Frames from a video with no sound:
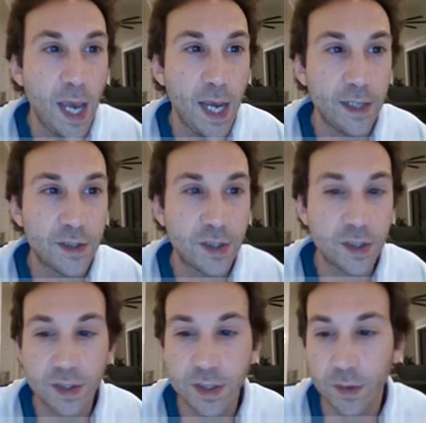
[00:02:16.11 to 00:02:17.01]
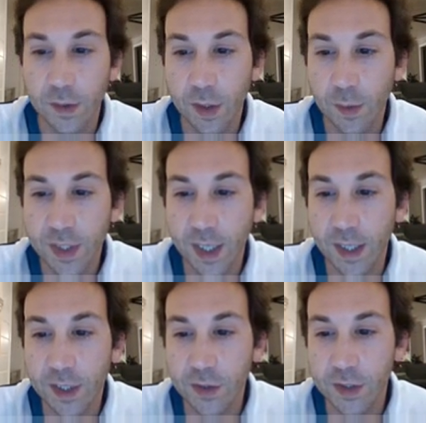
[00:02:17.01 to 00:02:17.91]
And it's just, you know, it's kind
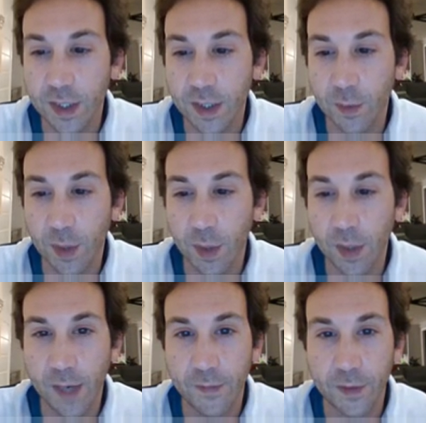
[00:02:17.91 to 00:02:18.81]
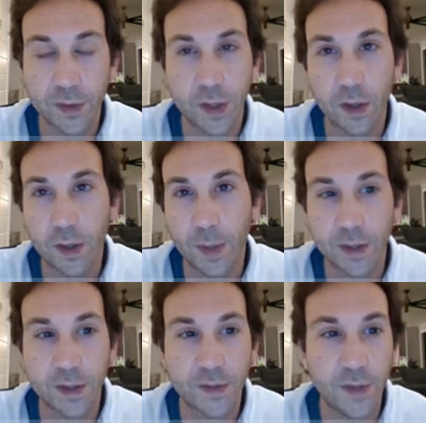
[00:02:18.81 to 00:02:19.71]
of interesting, and what I want to have a little talk about in
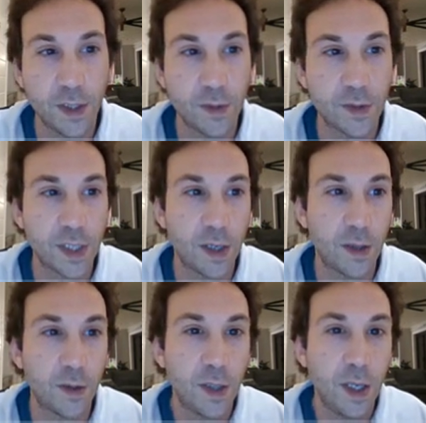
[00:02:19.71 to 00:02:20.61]
this video is how